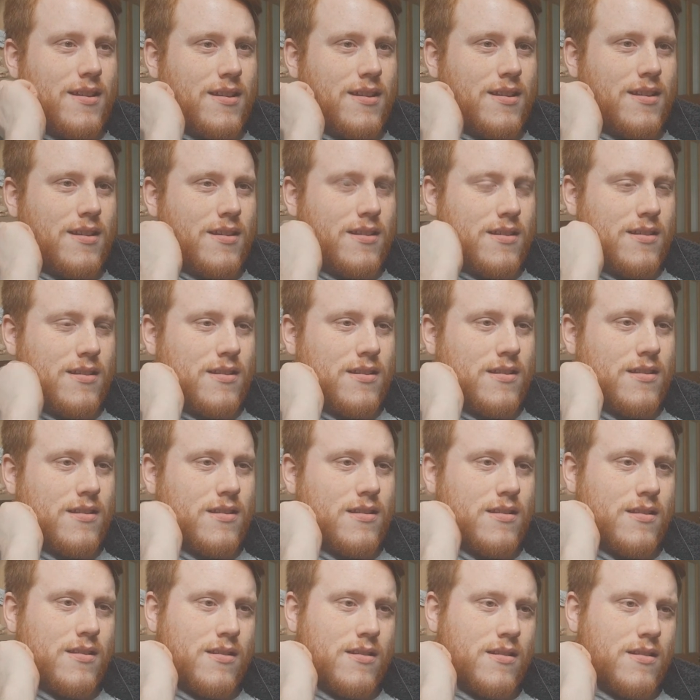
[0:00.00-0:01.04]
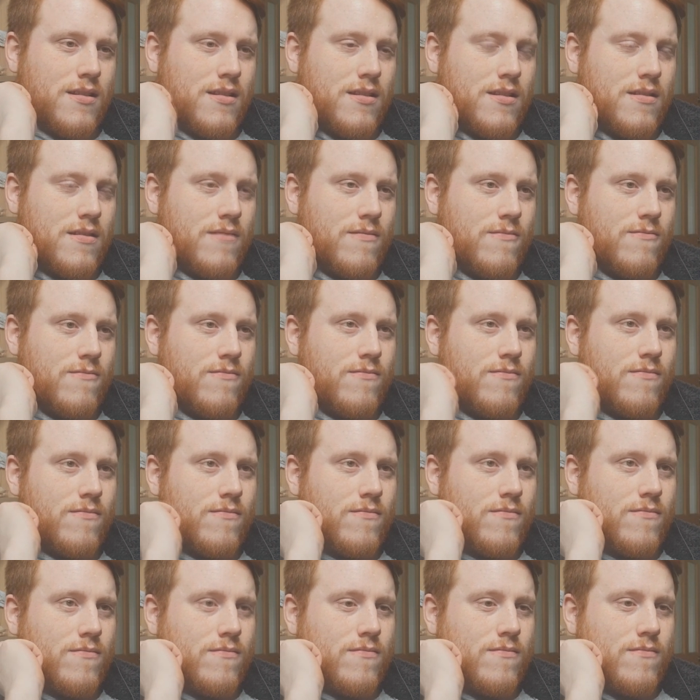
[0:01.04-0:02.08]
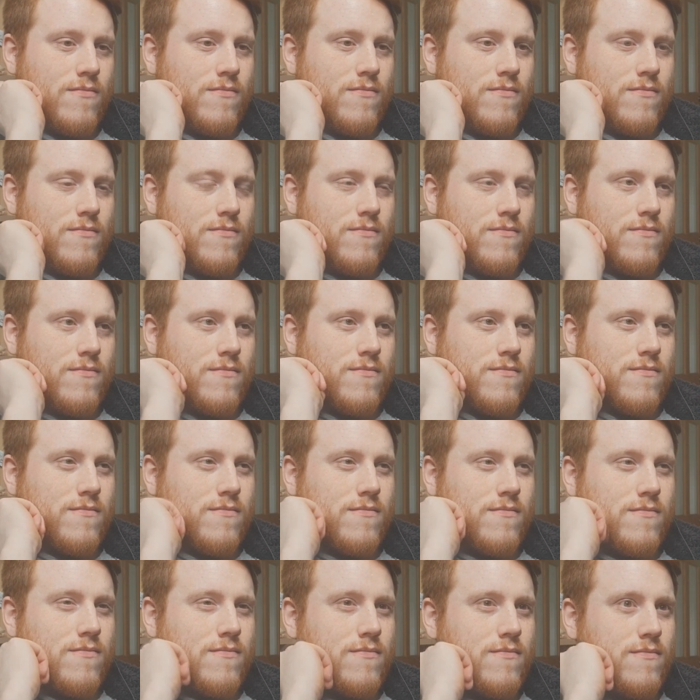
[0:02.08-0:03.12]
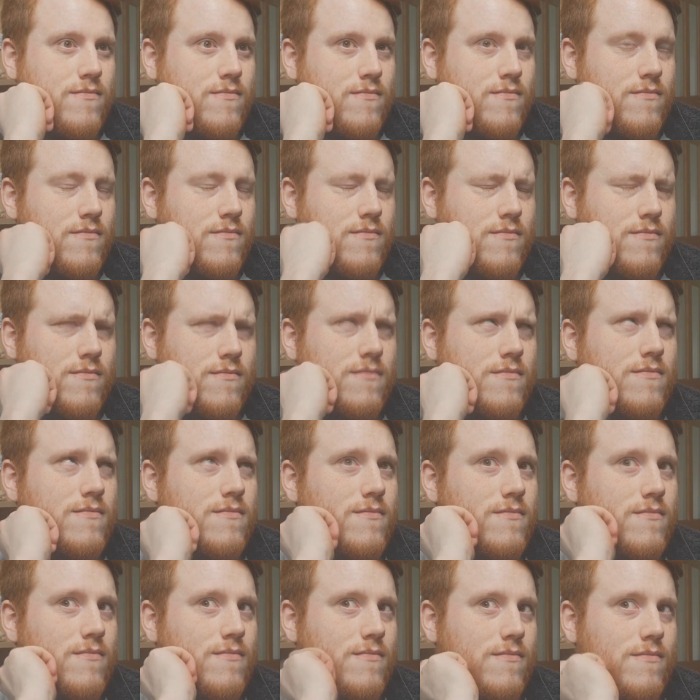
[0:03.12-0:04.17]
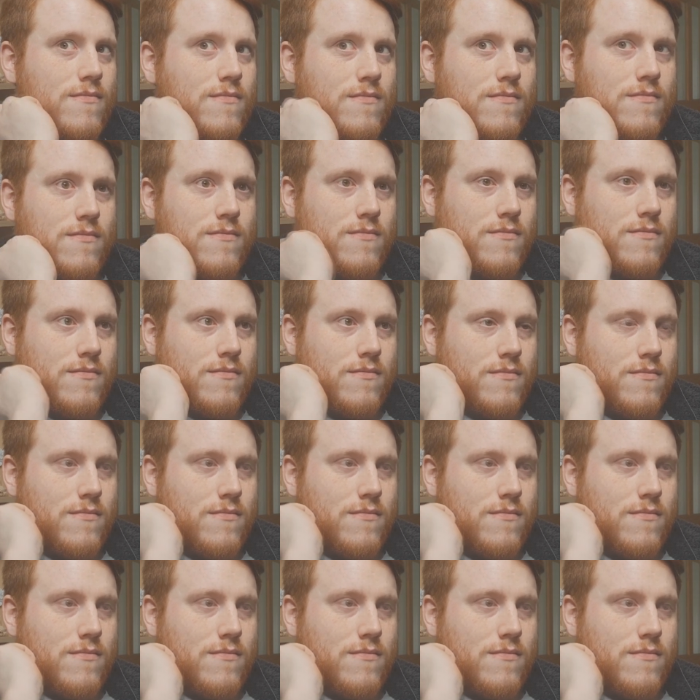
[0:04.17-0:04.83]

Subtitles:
(no one is talking)